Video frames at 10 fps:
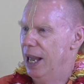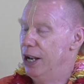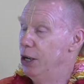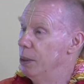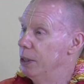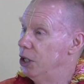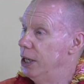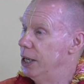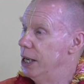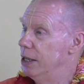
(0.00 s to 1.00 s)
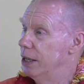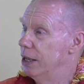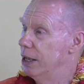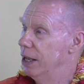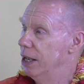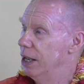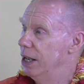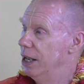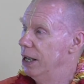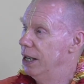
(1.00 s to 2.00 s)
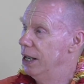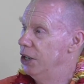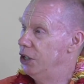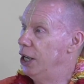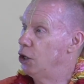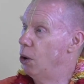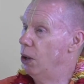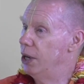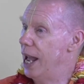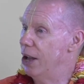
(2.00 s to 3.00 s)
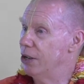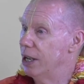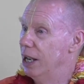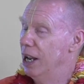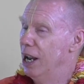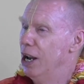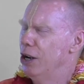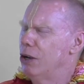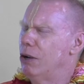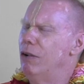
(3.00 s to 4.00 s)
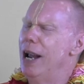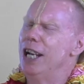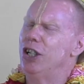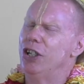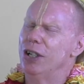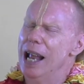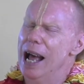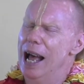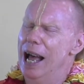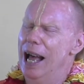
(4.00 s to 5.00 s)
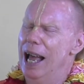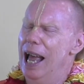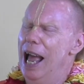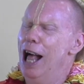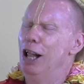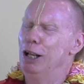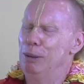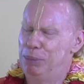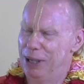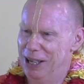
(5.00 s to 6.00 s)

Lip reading: And you know what she did? She called out, Krishna, help!